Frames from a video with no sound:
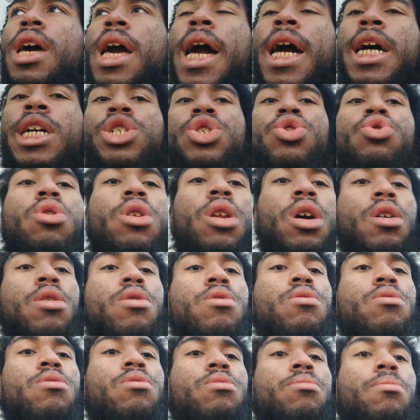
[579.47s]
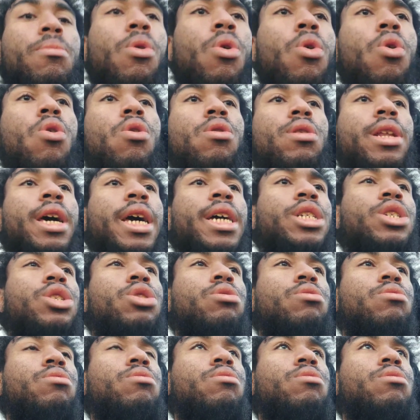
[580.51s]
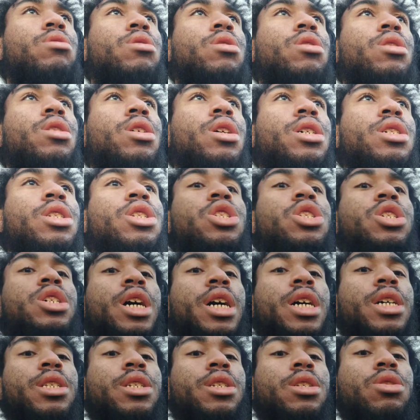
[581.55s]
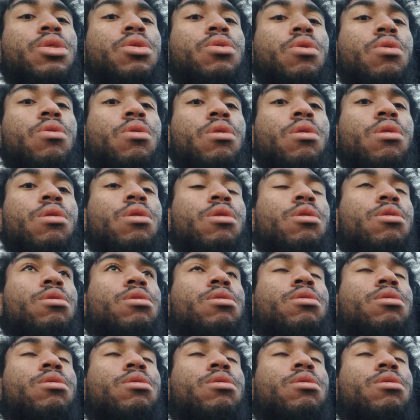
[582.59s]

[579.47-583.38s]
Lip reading: as you learn more and as you adjust your